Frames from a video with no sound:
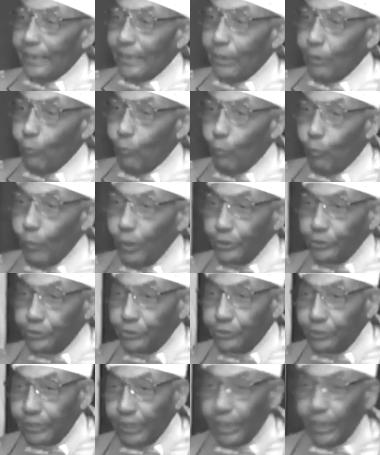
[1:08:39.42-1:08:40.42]
wish
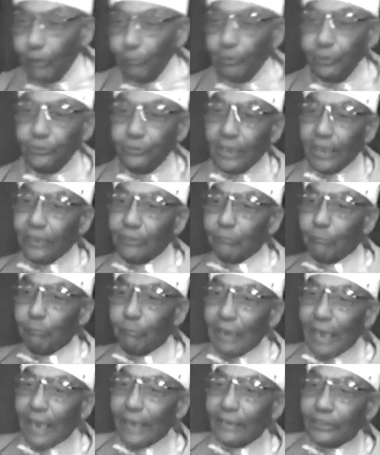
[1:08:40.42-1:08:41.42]
they was as
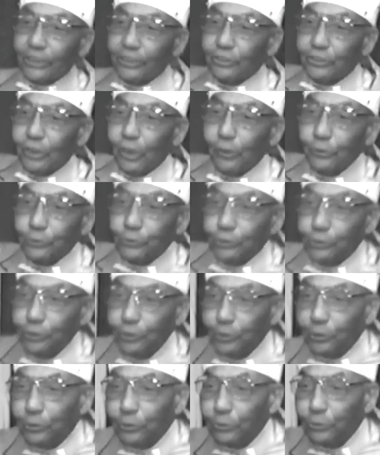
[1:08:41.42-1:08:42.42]
black as your
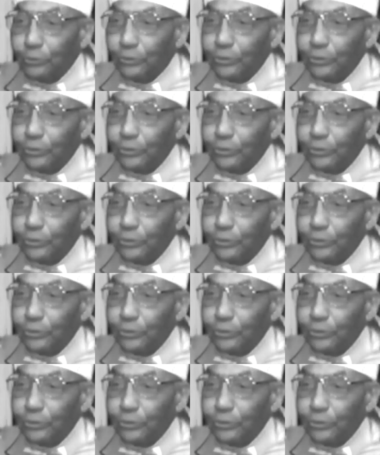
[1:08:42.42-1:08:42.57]
shoes?